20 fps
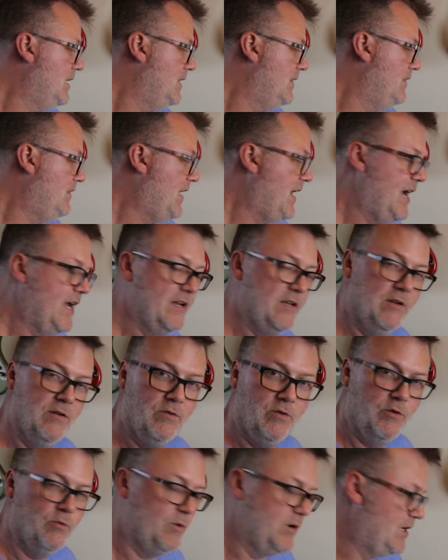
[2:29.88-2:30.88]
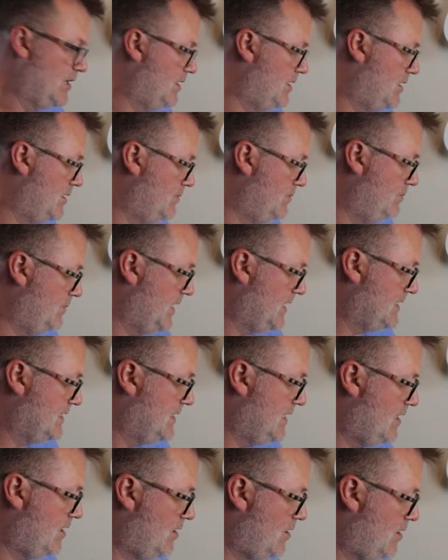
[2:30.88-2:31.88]
that you want to mix
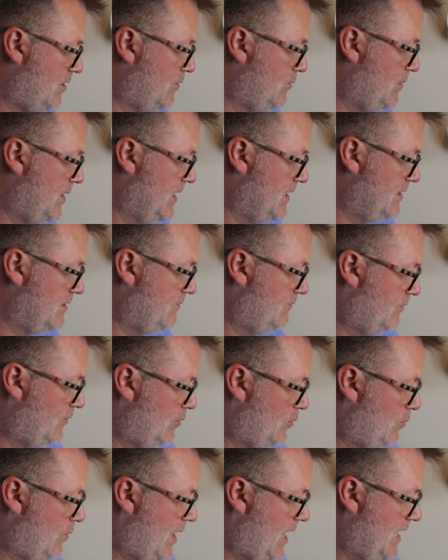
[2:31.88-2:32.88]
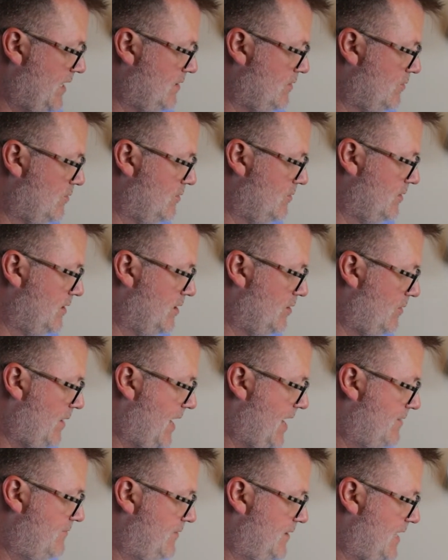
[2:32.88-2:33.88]
there all the way into full wet, you know,
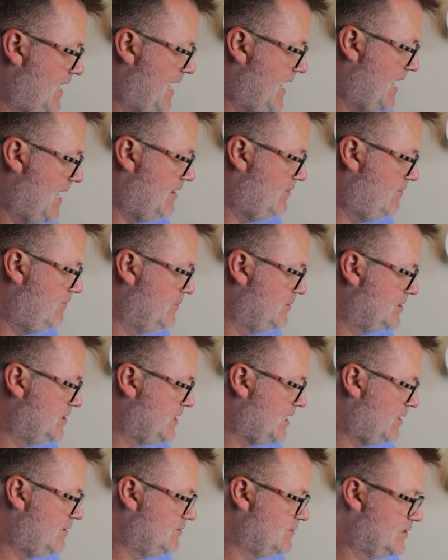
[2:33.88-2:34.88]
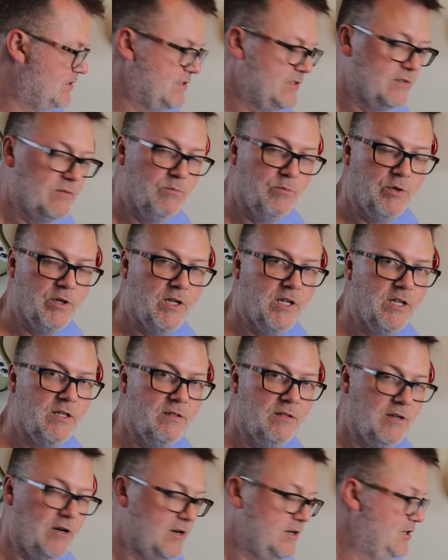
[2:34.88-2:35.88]
half and half, which sounds pretty
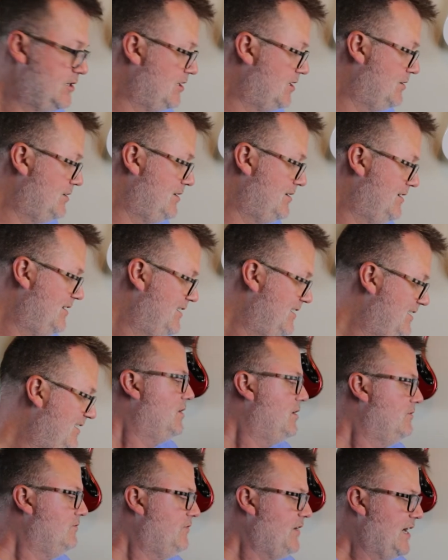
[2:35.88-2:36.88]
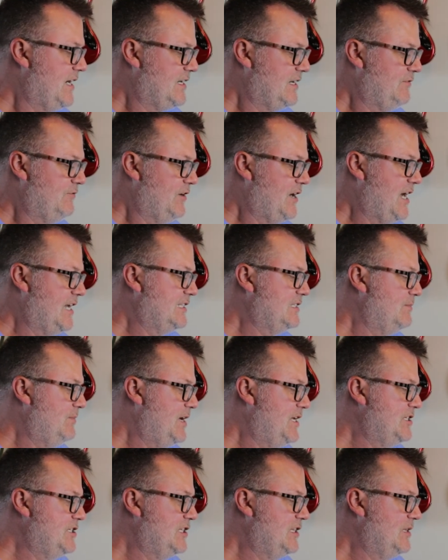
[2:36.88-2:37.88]
darn good. In fact, I forgot to
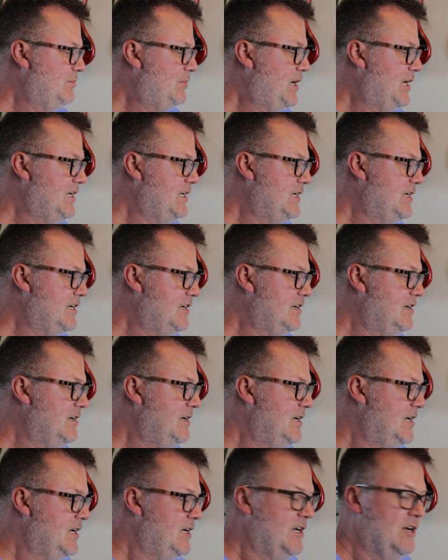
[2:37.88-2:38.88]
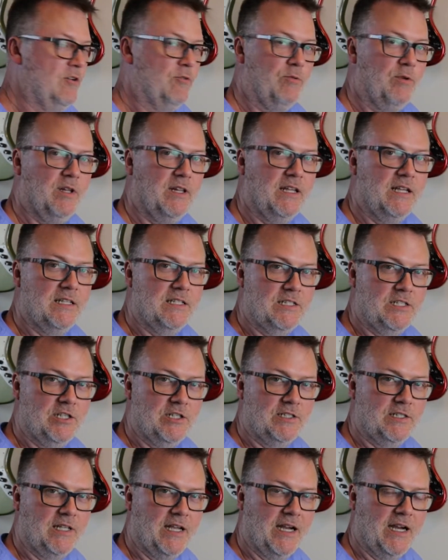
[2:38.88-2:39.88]
mention the button here really is
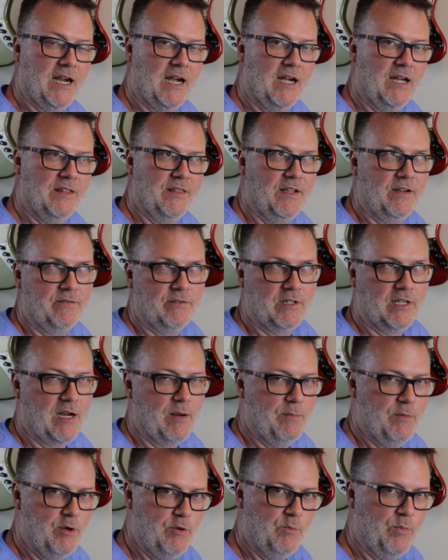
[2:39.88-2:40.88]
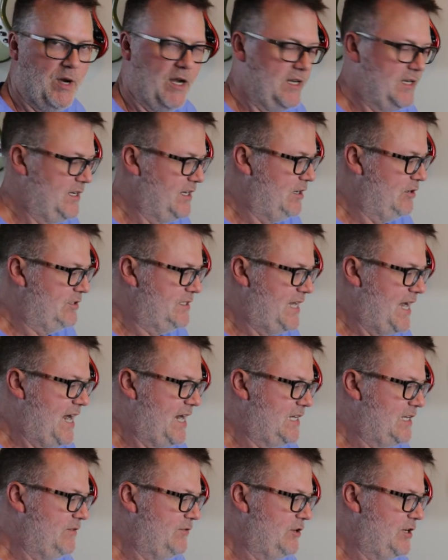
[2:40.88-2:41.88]
just like, think of it like a mute button, you know, it's
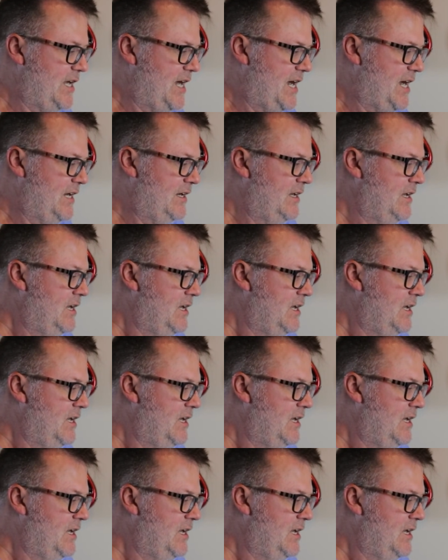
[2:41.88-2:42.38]
active or not.